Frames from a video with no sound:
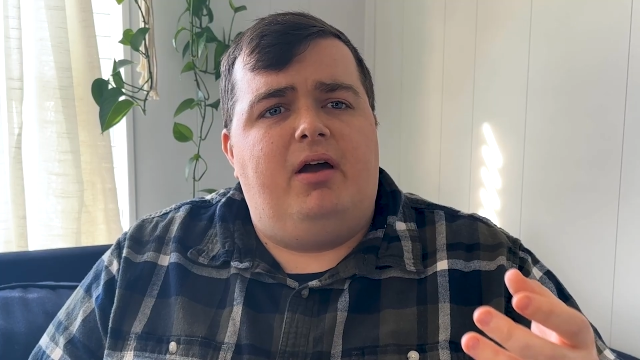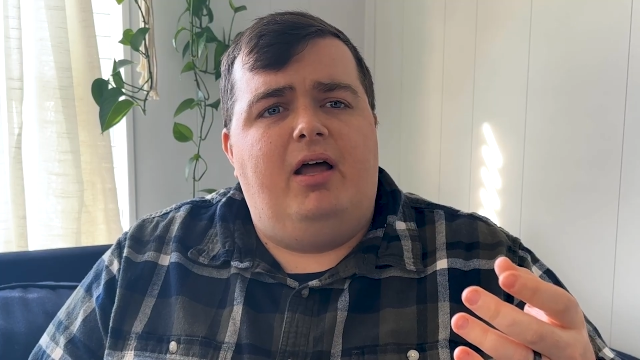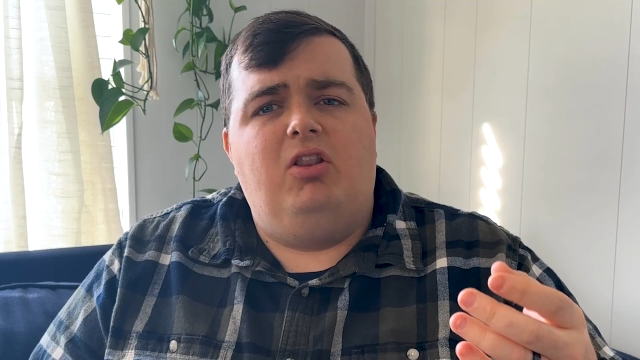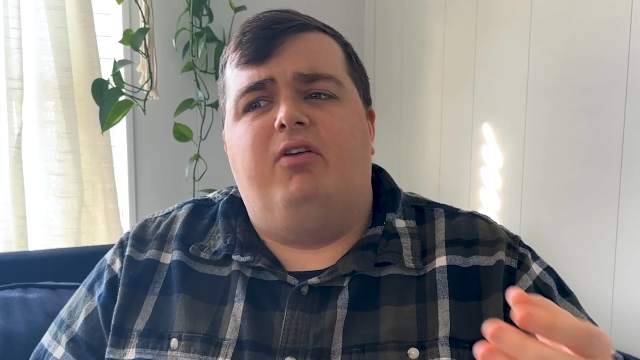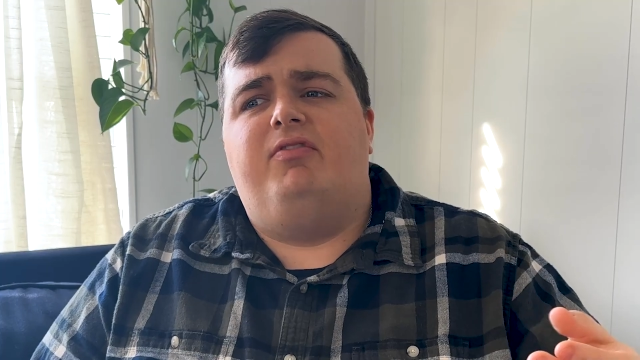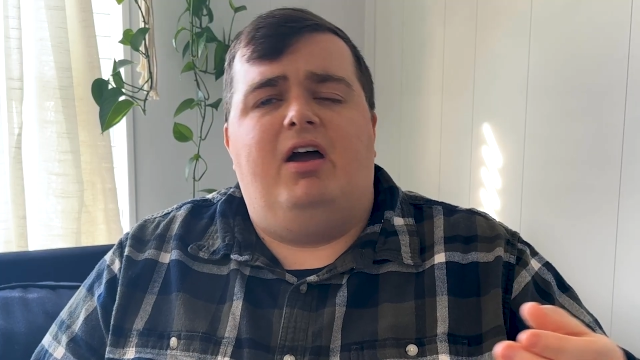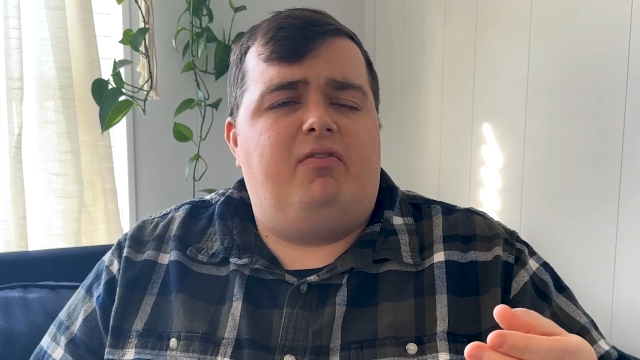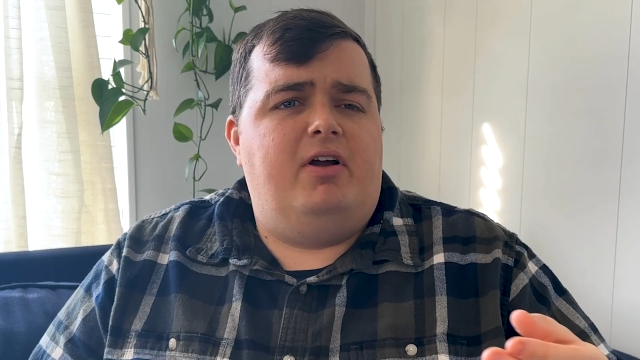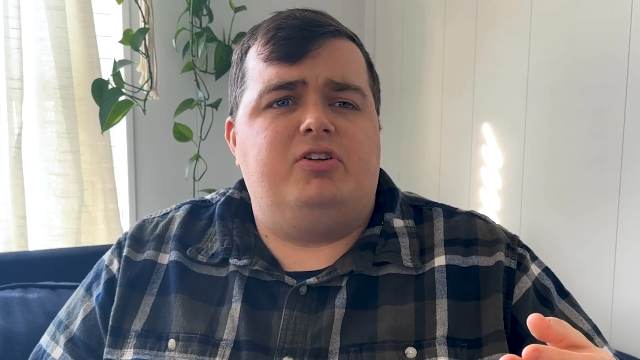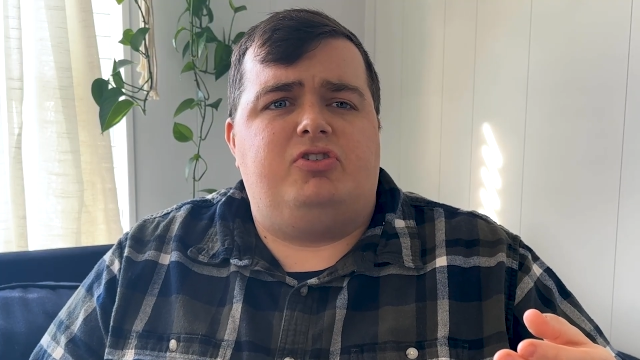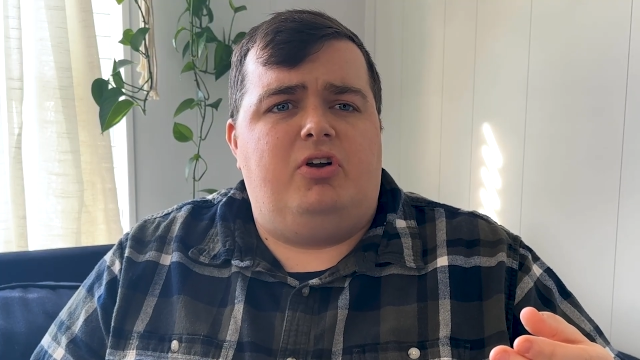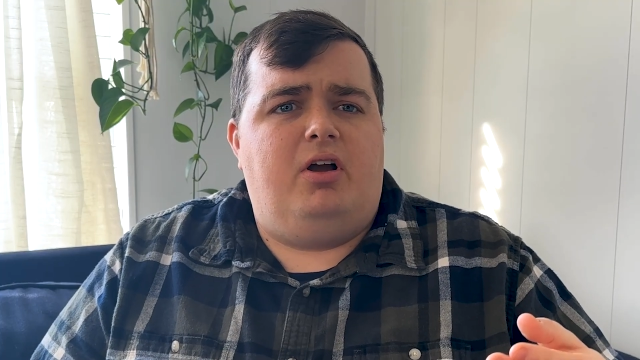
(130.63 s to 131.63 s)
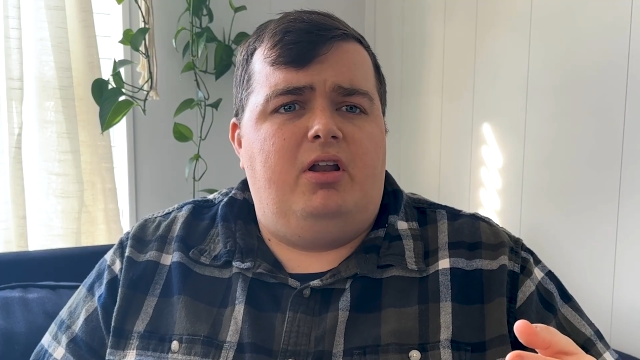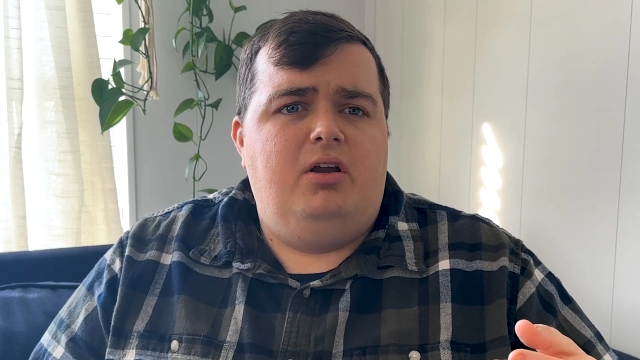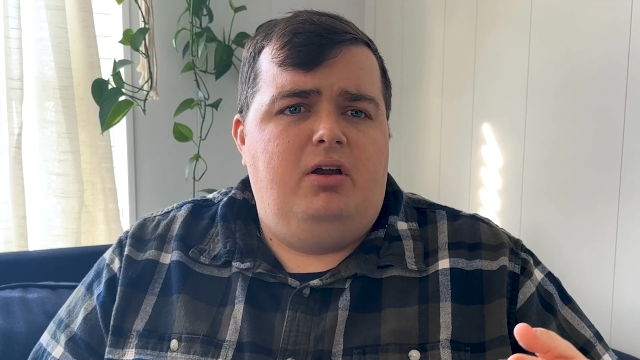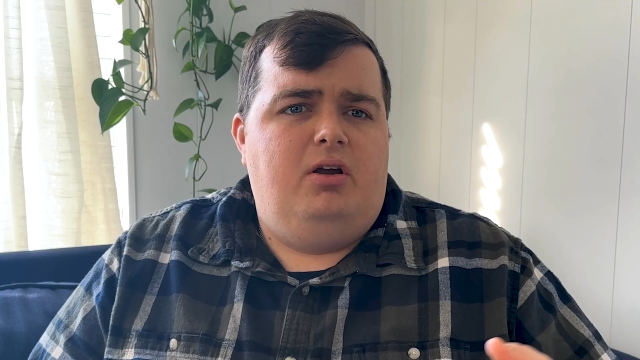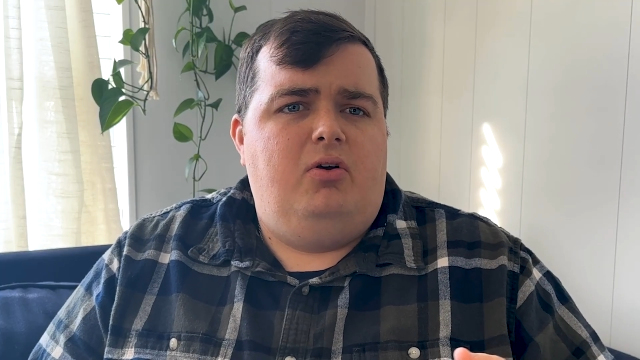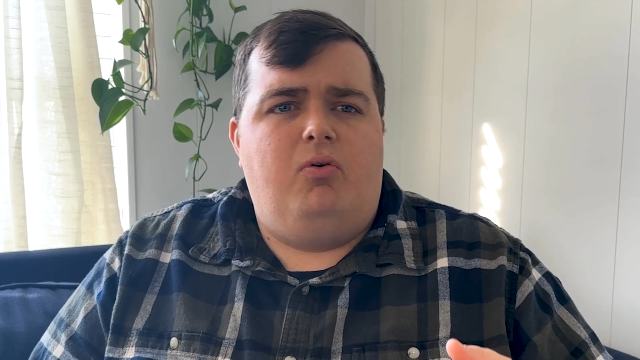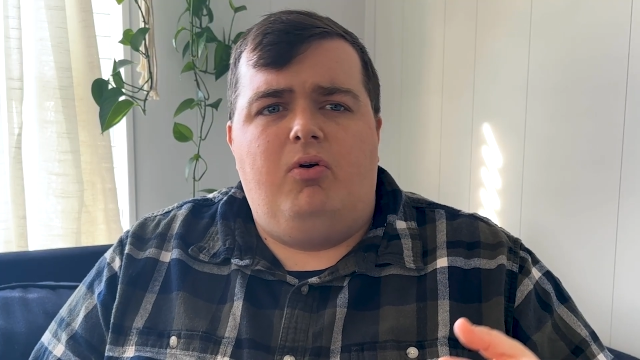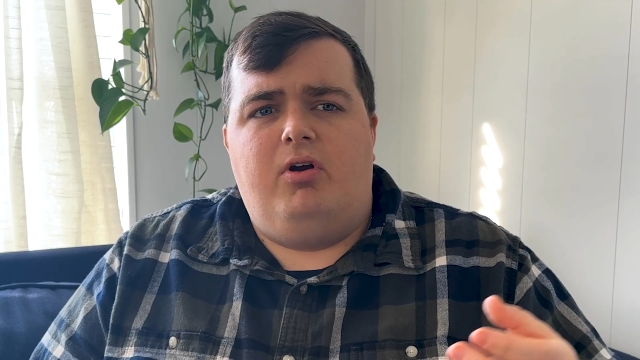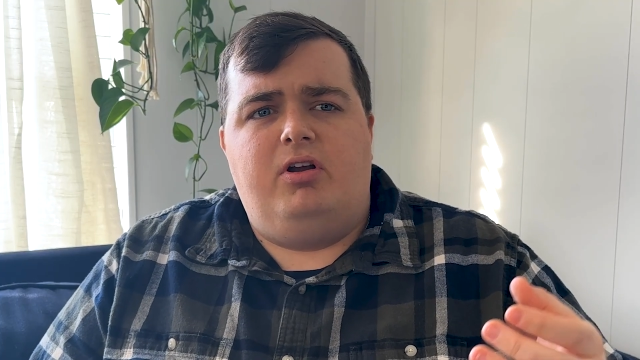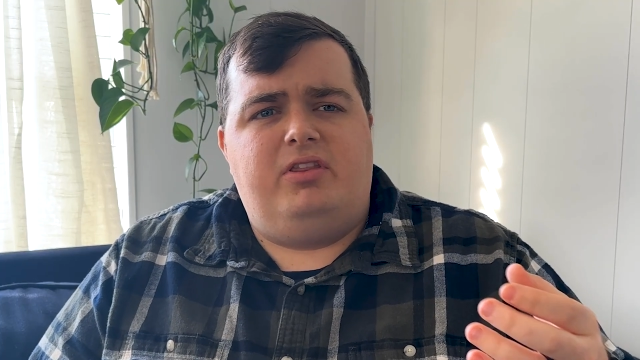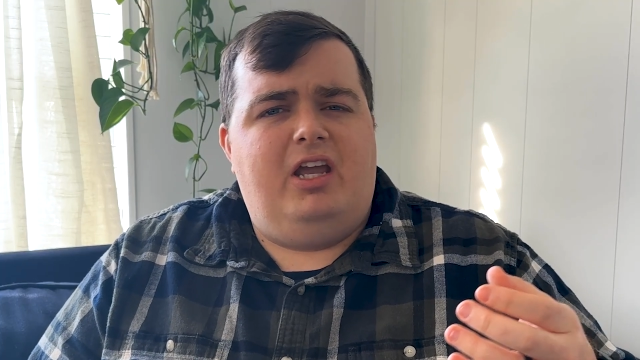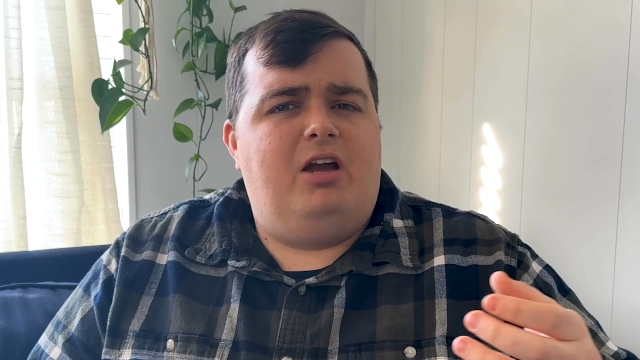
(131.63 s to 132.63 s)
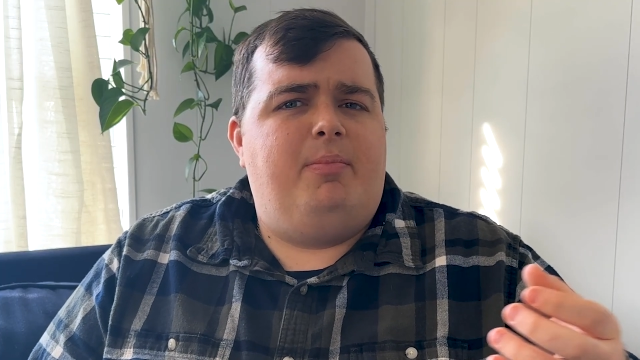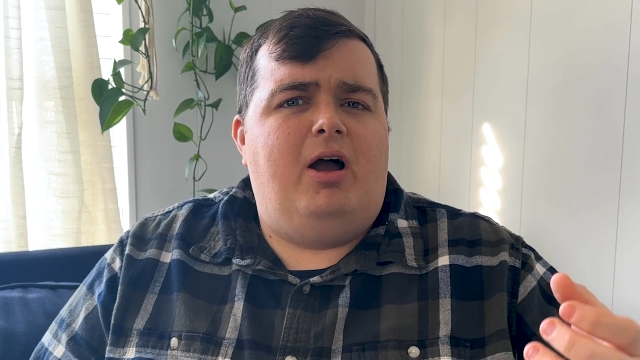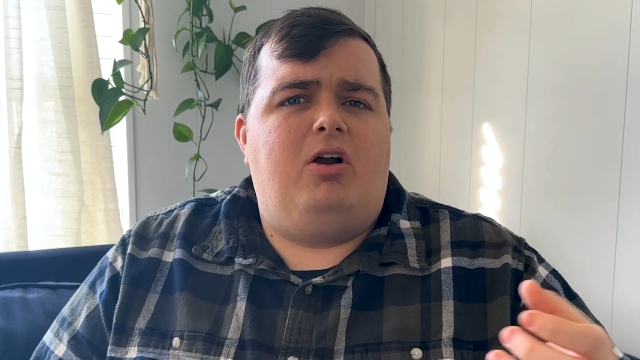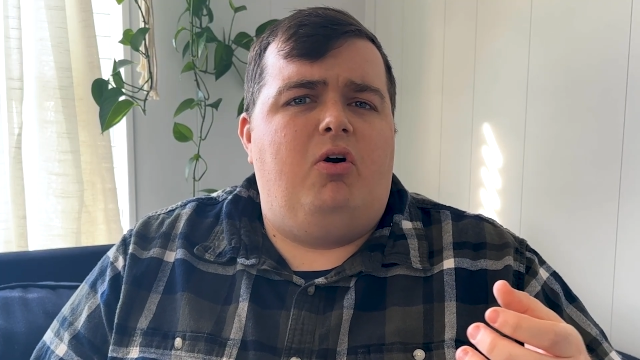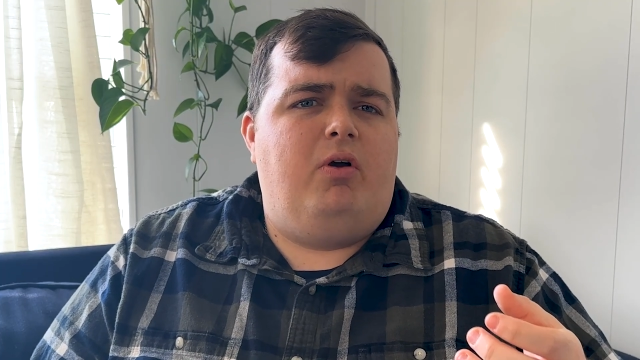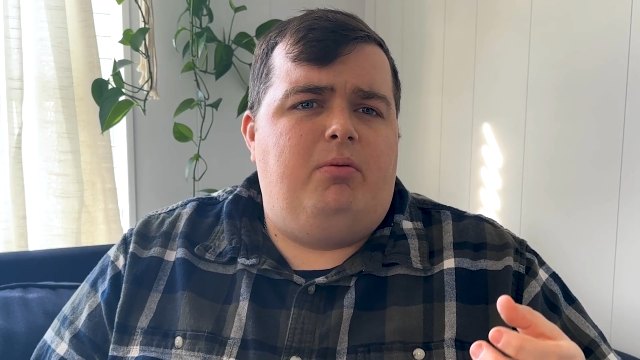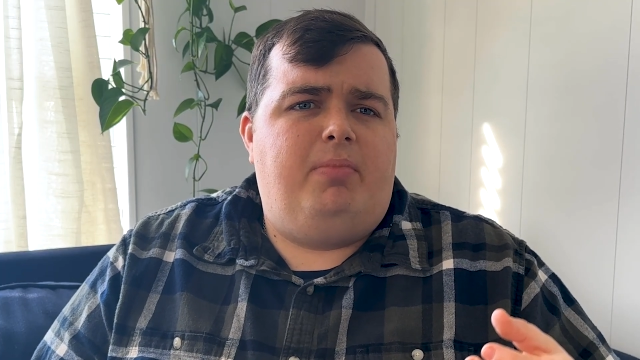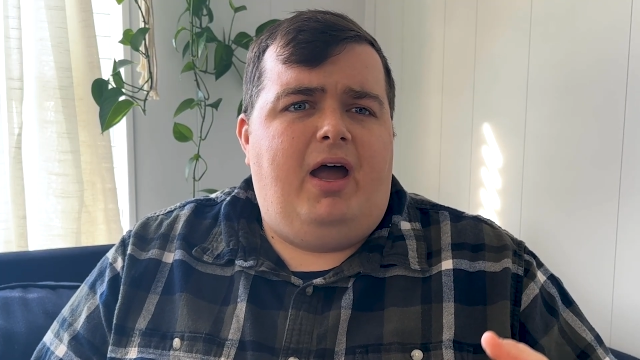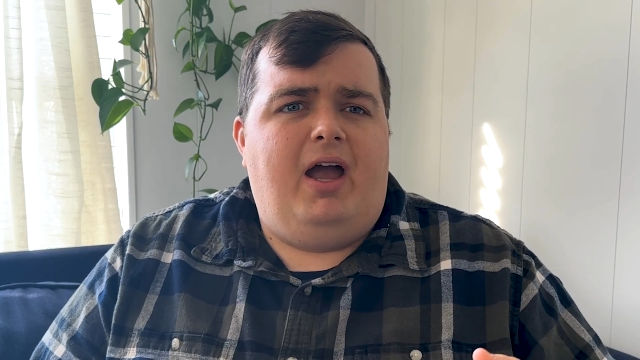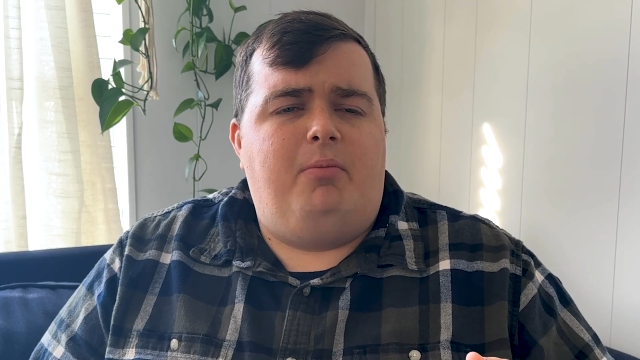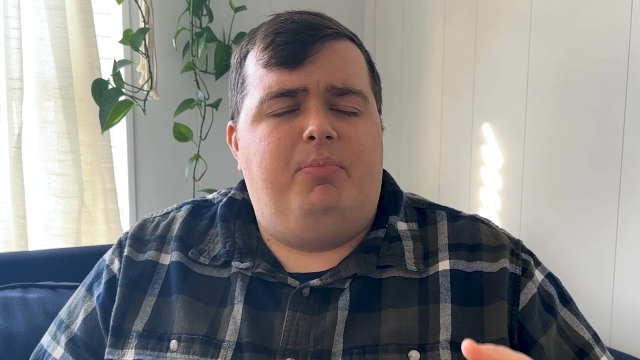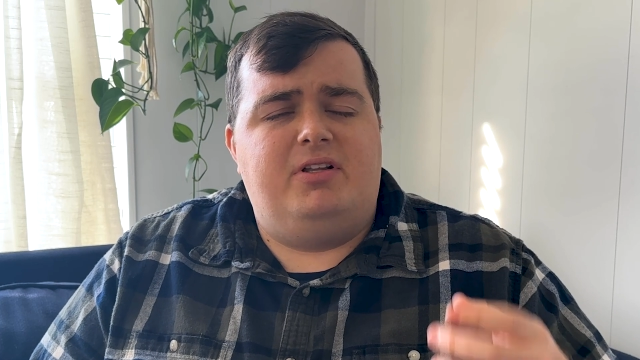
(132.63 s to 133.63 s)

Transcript: I love that restaurant, or think about going back.